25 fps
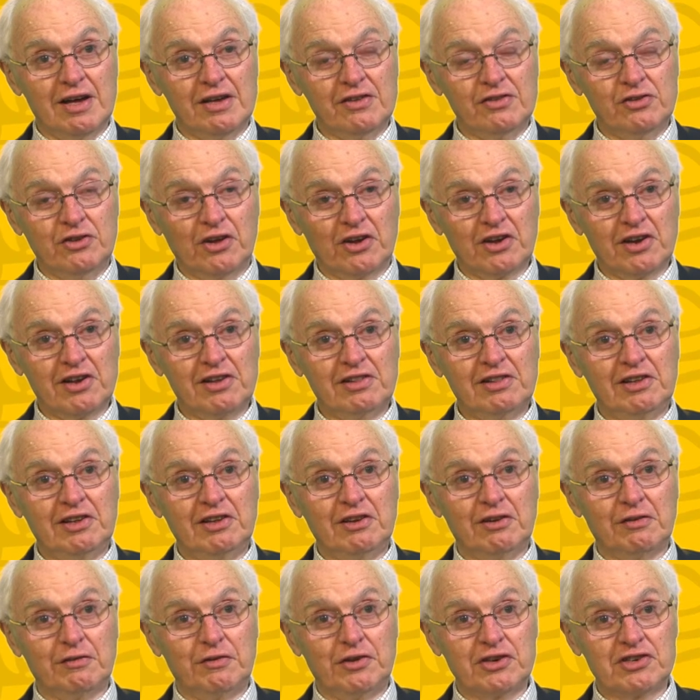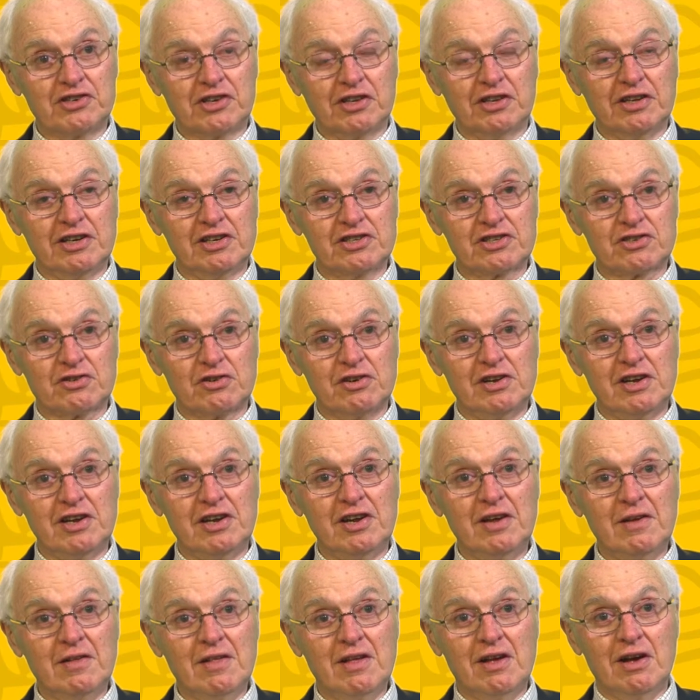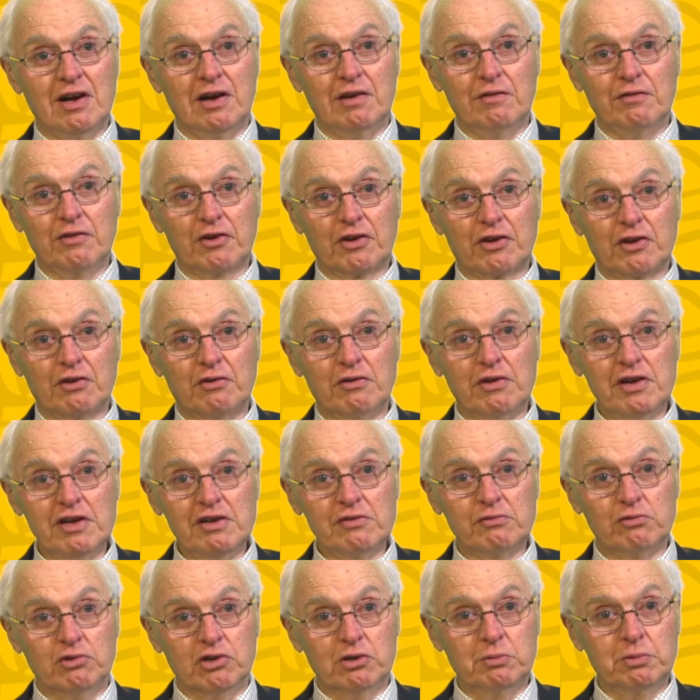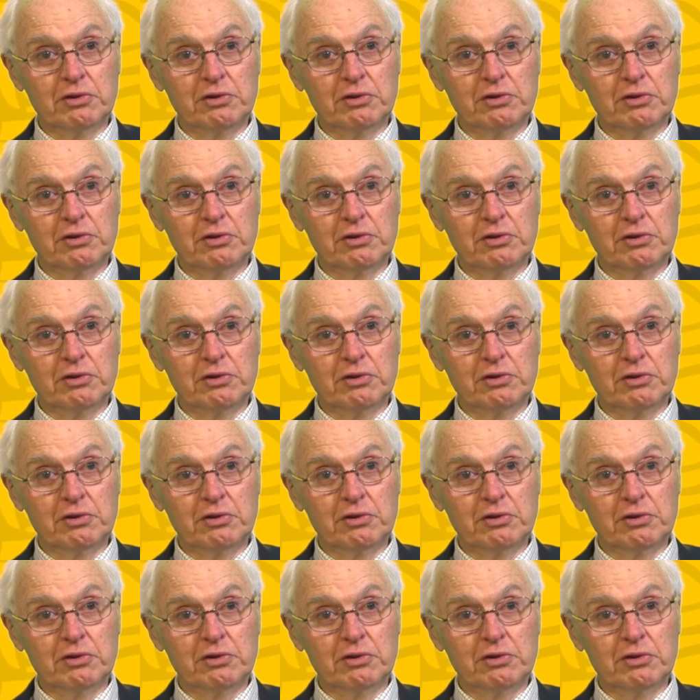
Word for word: not only an official history of the Korean War,